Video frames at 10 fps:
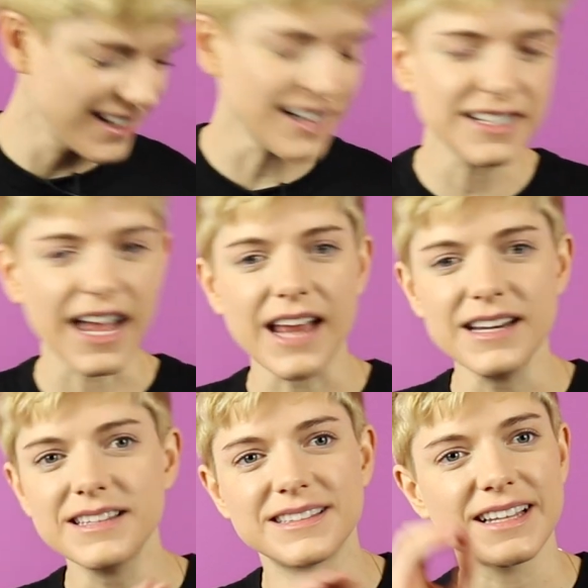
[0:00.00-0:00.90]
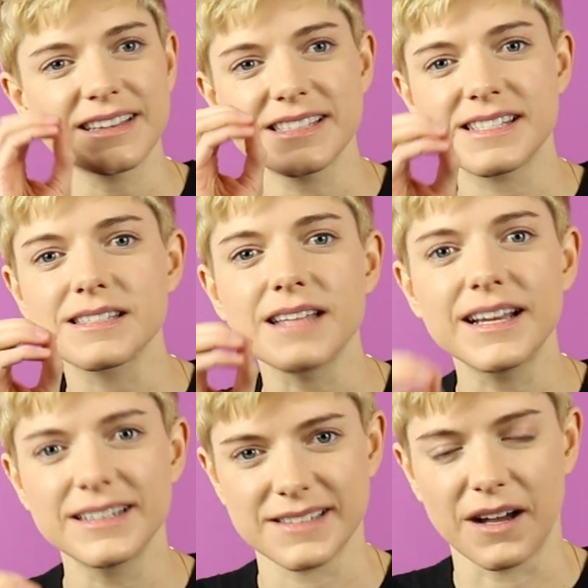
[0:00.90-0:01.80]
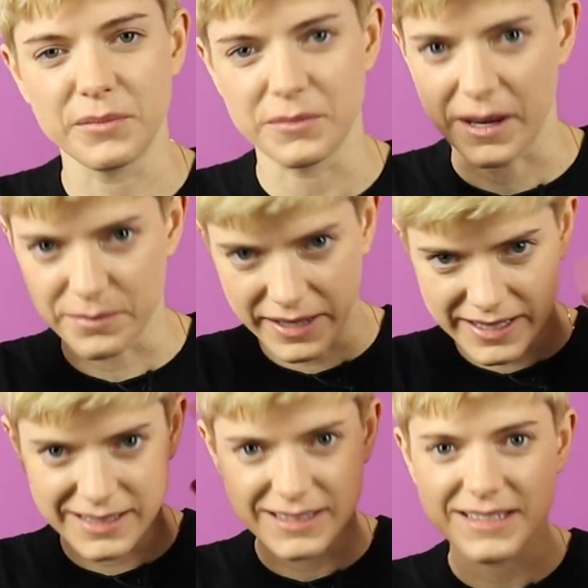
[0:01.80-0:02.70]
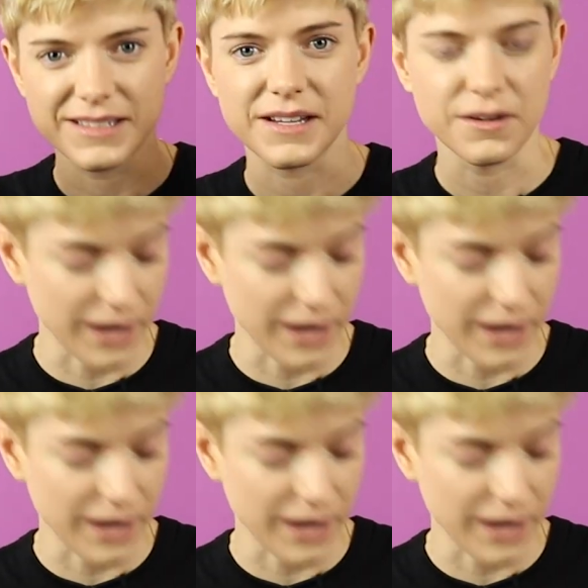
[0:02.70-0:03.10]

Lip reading: Like the slightest compliment, my ears just go